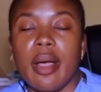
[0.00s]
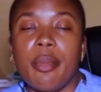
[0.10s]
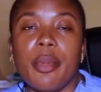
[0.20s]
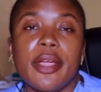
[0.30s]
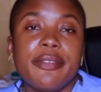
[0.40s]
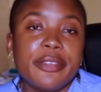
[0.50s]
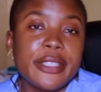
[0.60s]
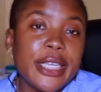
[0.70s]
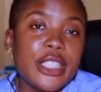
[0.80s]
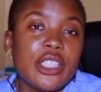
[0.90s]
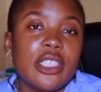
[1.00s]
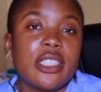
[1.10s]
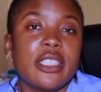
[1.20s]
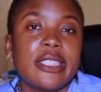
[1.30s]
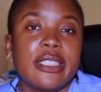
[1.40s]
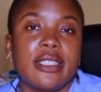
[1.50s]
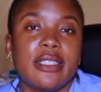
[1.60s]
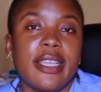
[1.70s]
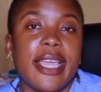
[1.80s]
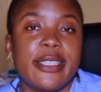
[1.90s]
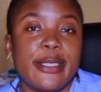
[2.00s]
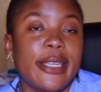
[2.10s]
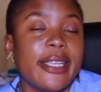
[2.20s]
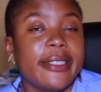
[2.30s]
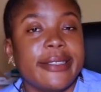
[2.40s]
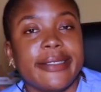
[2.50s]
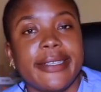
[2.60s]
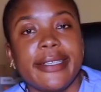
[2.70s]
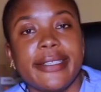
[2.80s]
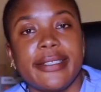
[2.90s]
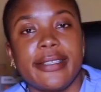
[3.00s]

Merck Foundation is excellent, I